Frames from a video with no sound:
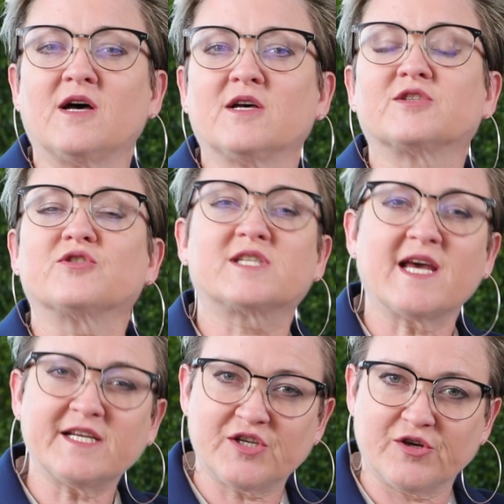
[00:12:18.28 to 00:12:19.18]
So
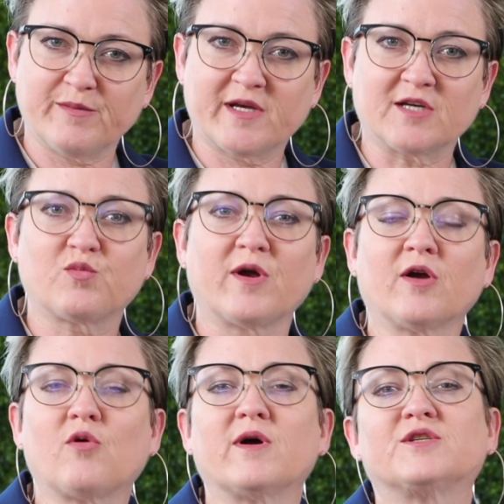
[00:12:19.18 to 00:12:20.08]
stay tuned, because
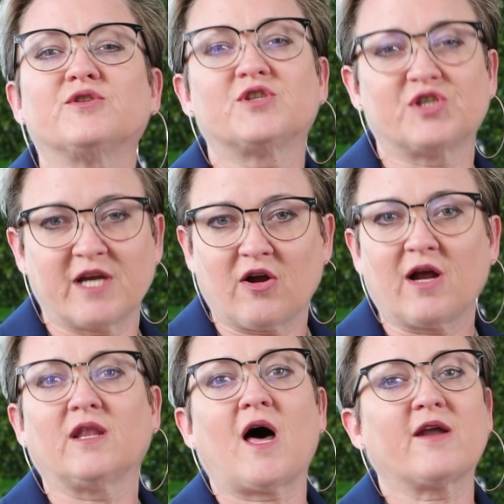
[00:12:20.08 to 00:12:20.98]
we're going to share
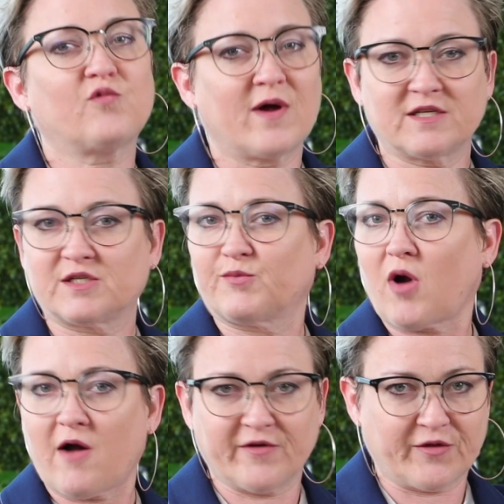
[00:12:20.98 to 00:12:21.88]
a lot of ways to
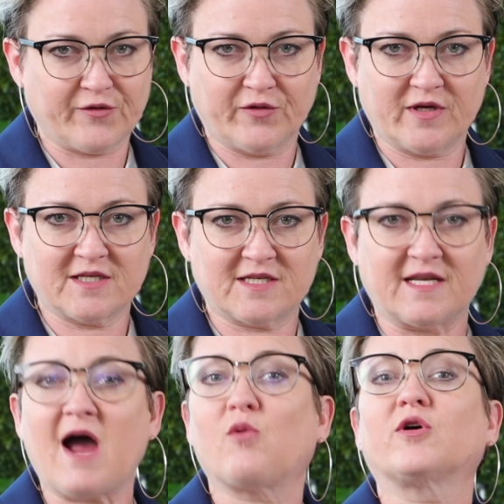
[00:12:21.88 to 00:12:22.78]
profit through this,
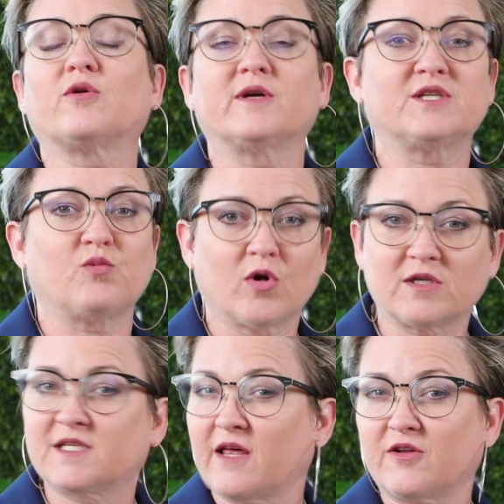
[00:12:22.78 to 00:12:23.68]
and how we're going to
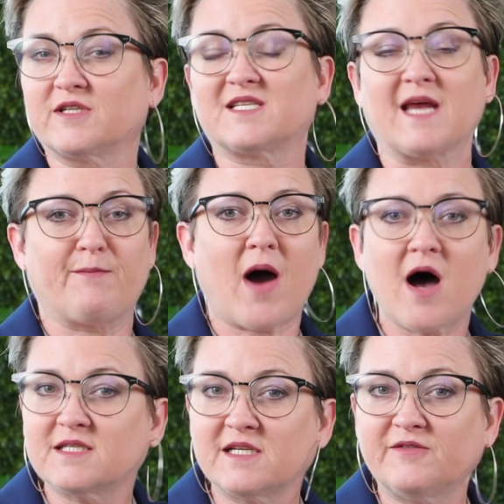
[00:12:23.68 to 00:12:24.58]
work together to stay
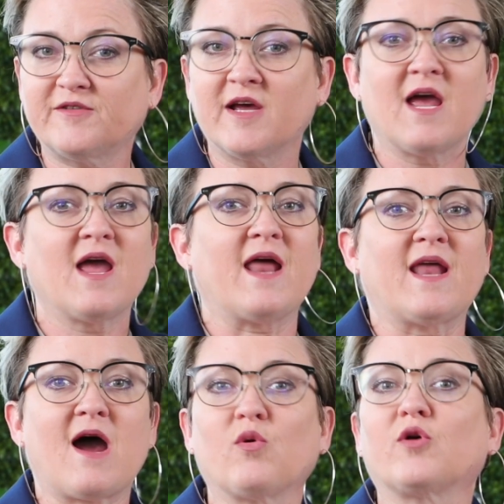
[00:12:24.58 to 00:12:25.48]
positive, and
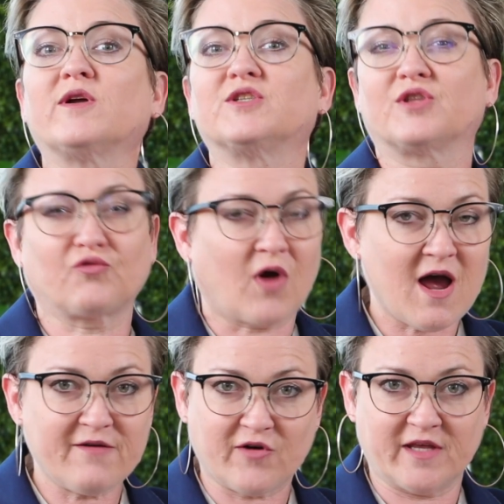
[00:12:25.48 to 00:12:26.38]
how we're going to
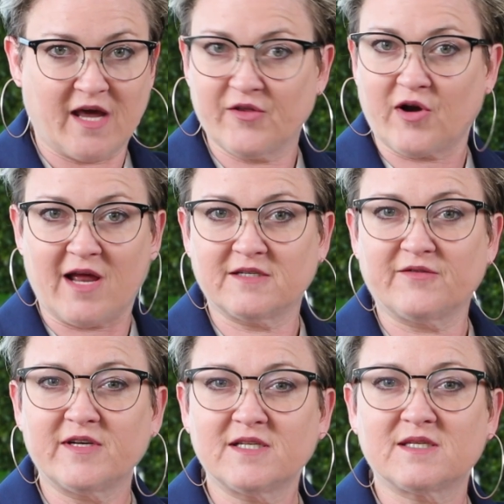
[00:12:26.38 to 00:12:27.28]
thrive on the other end
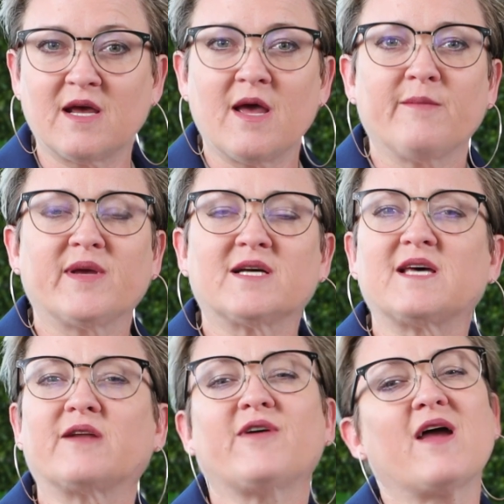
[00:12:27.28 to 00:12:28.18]
of this, because
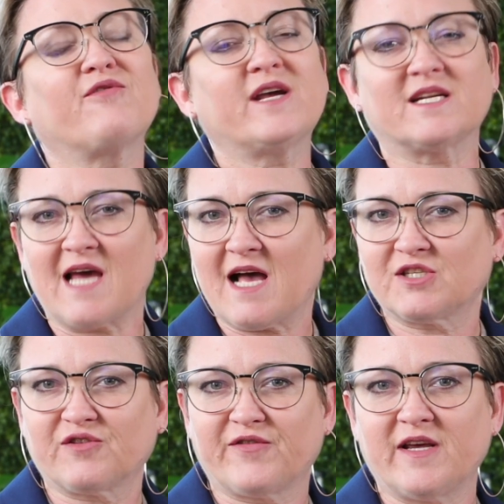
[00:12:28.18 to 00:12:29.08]
out of every
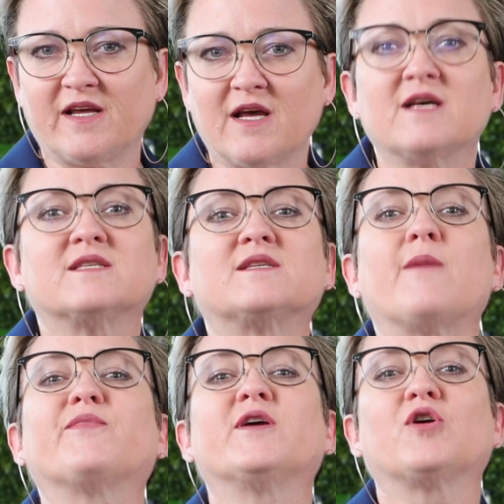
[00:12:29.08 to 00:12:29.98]
catastrophe,
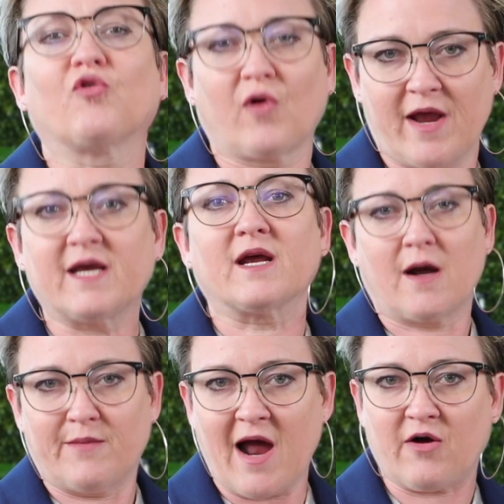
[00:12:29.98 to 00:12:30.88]
something great can
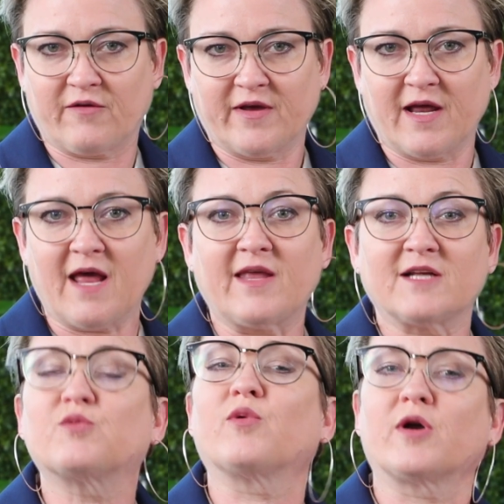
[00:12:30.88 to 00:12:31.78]
come out of it. And
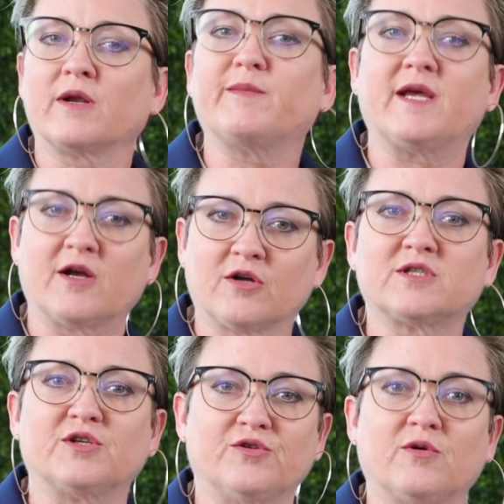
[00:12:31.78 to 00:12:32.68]
that's what we're going to be here
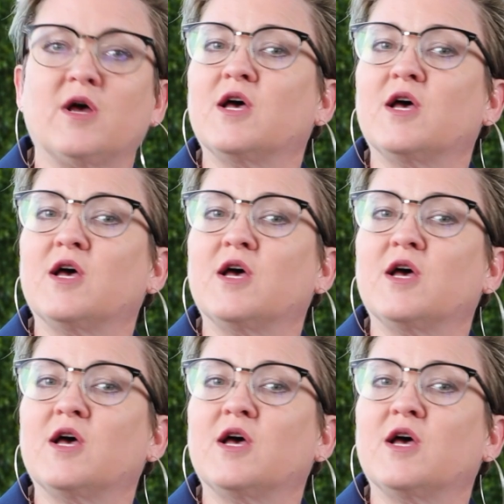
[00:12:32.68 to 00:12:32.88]
to